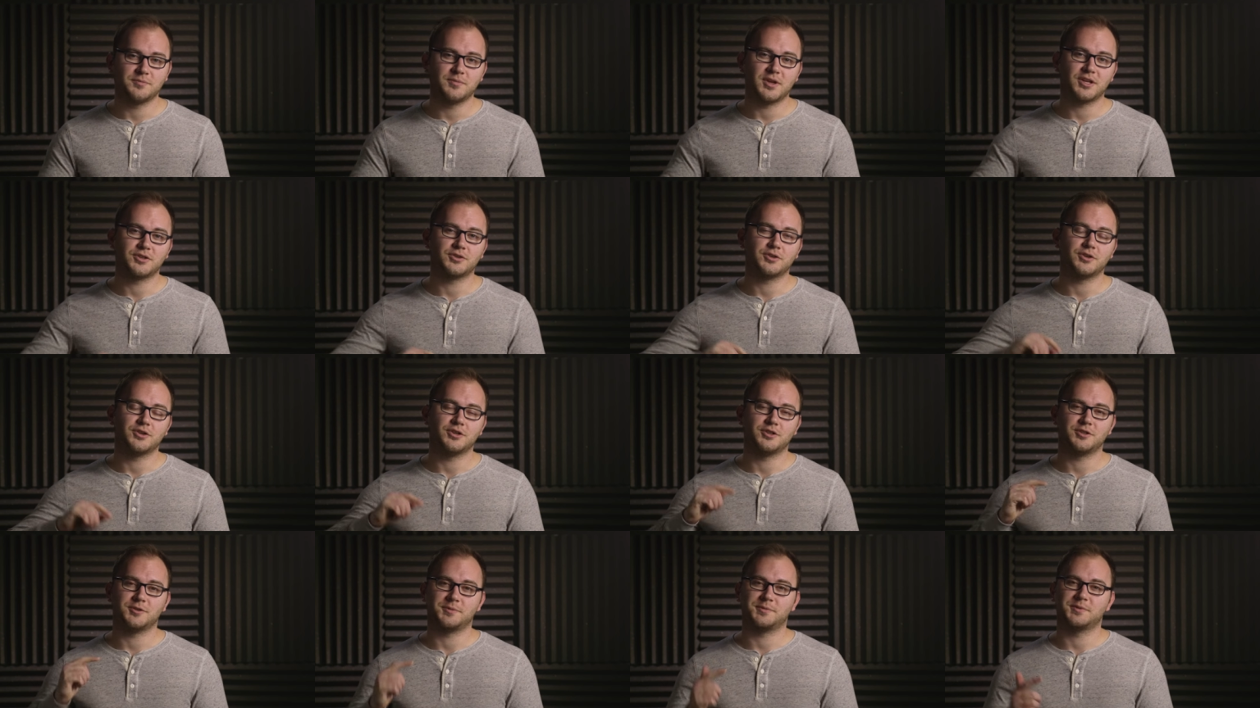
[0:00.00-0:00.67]
Make sure
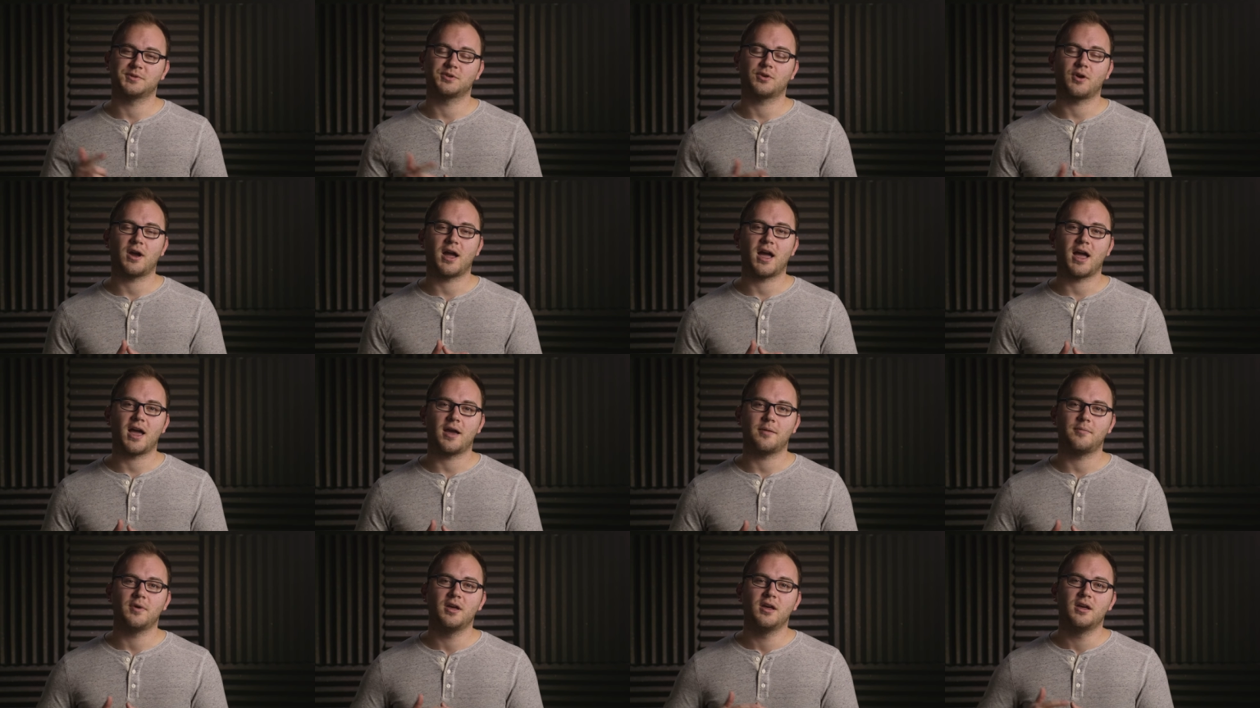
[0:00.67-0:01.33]
you
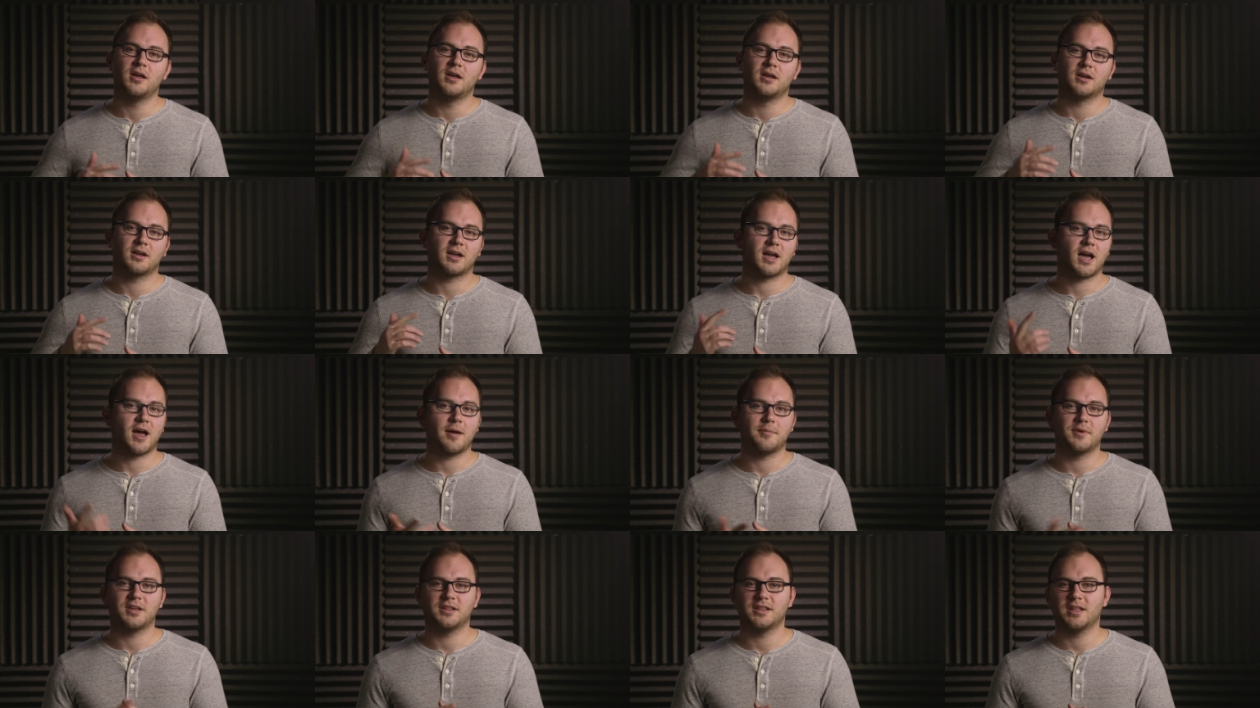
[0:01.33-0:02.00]
subscribe,
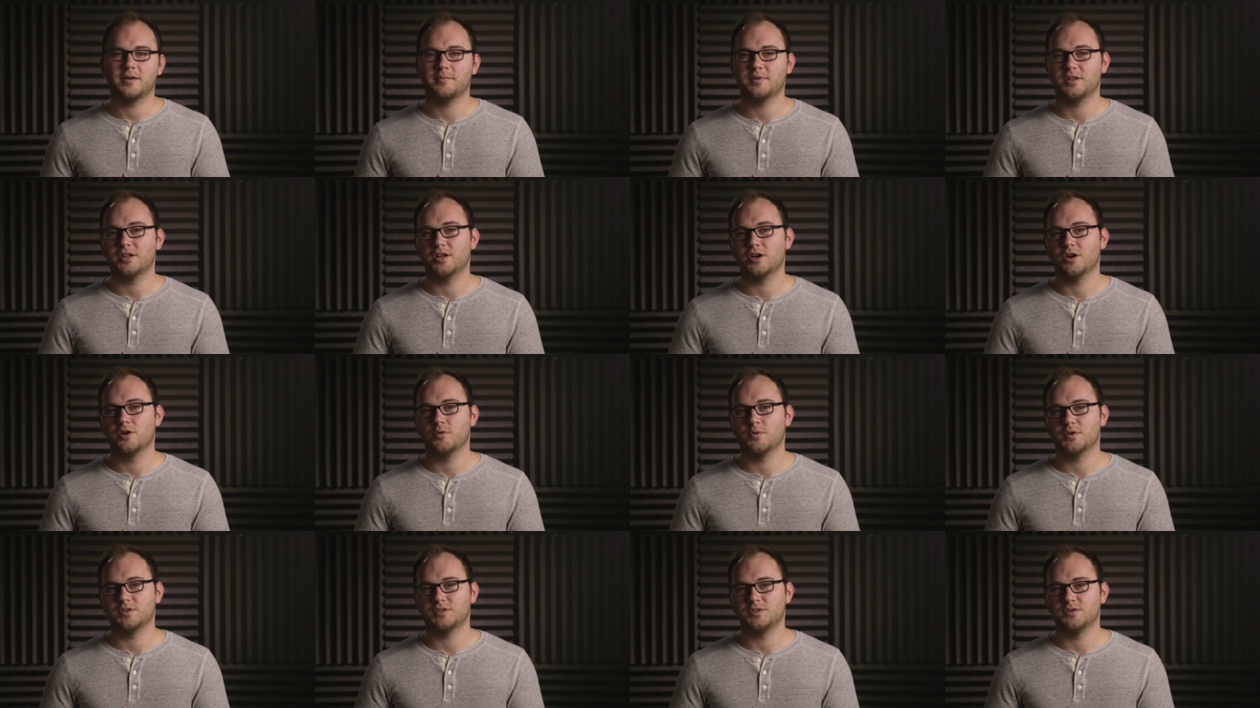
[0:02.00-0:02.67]
comment, let me
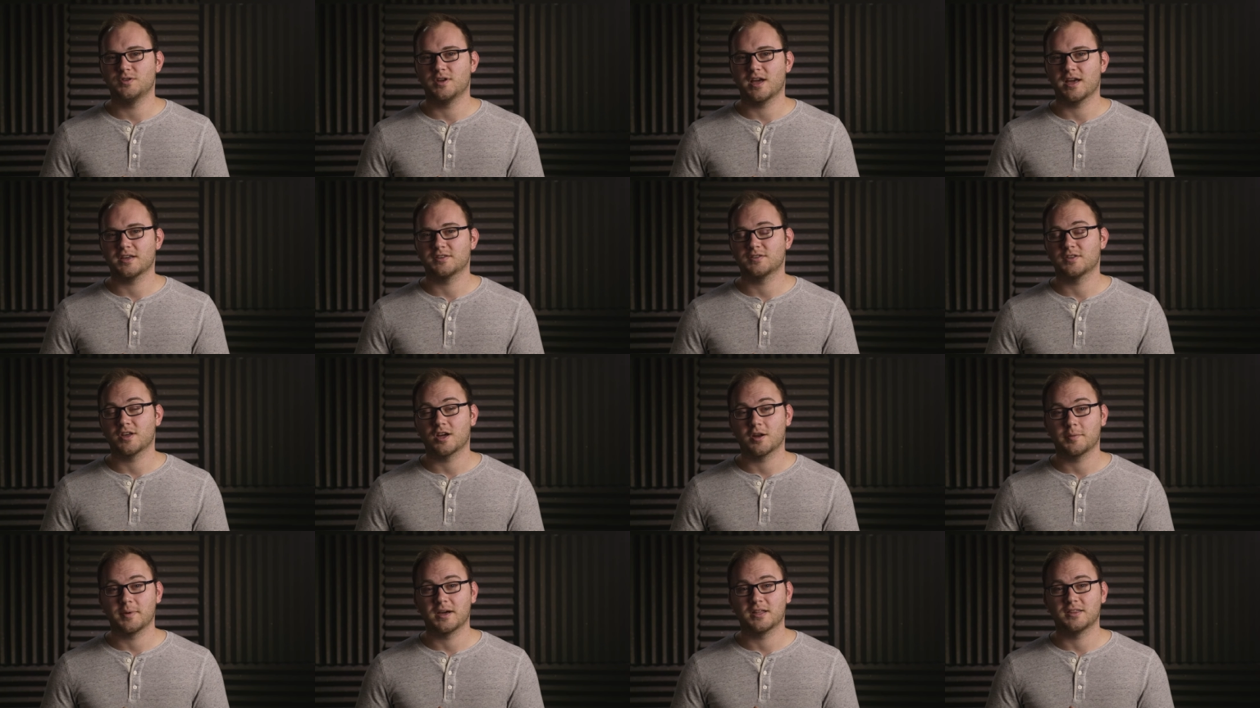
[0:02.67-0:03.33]
know what you guys
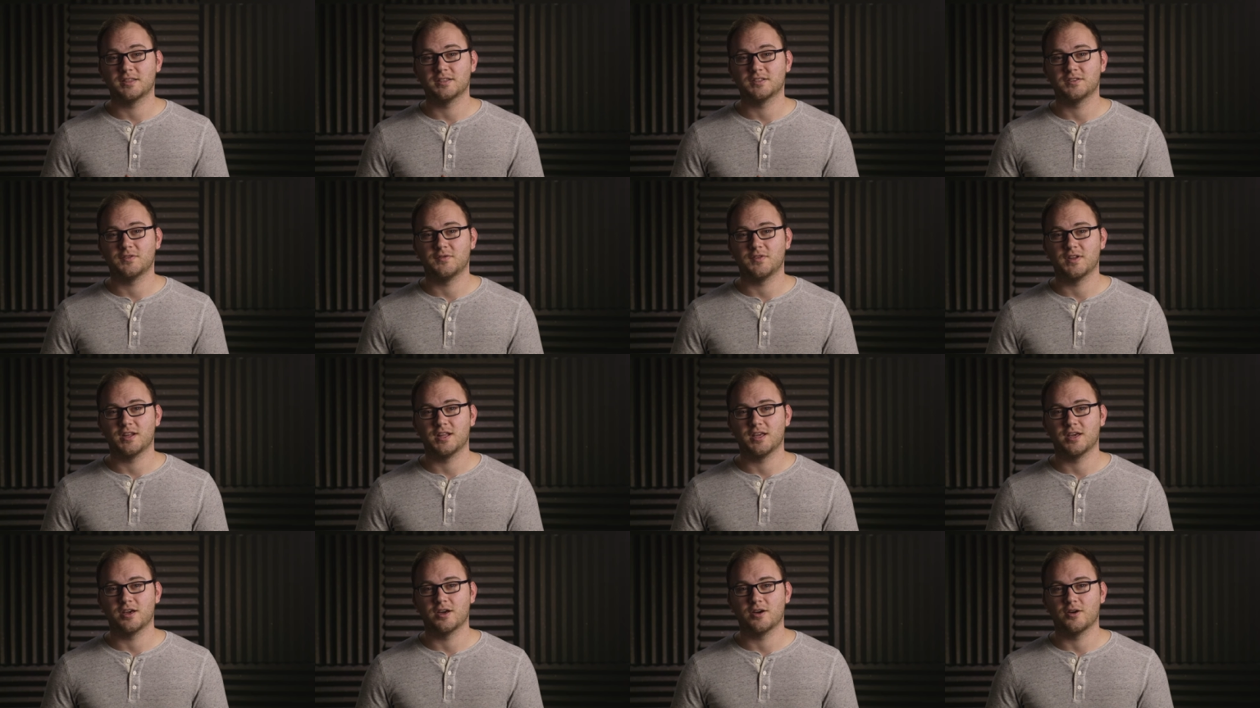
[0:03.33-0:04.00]
thought about this
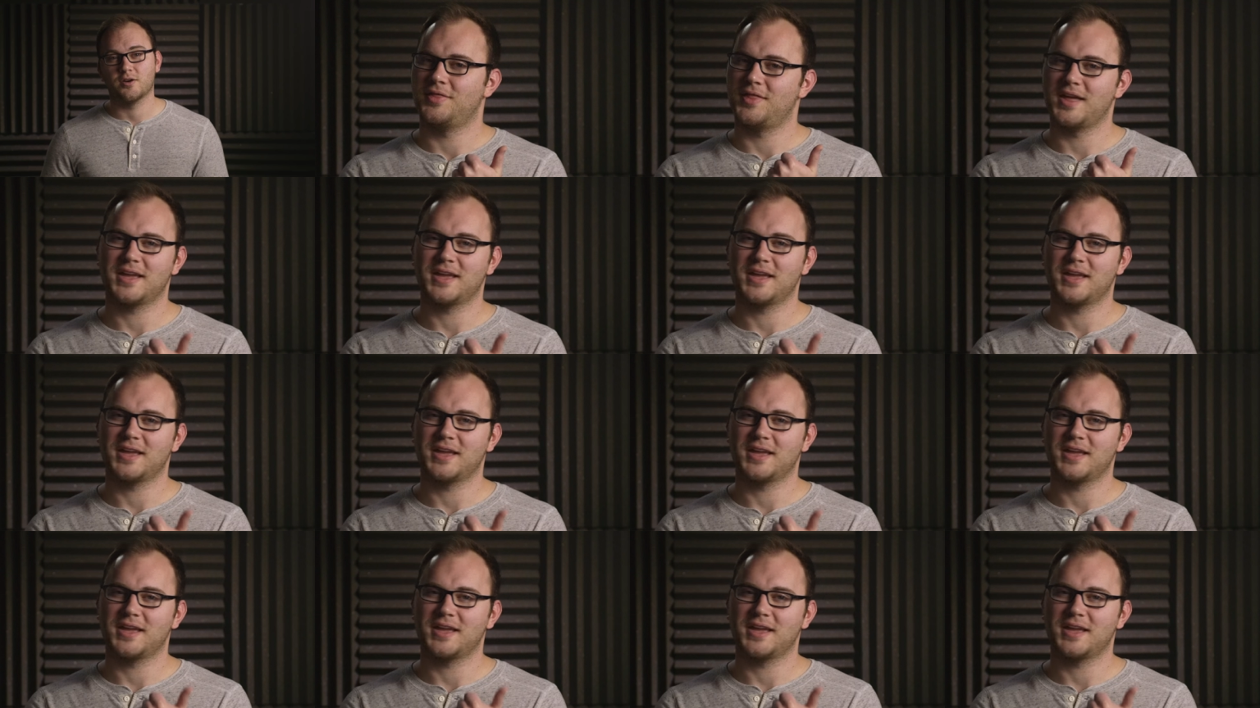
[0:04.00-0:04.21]
video.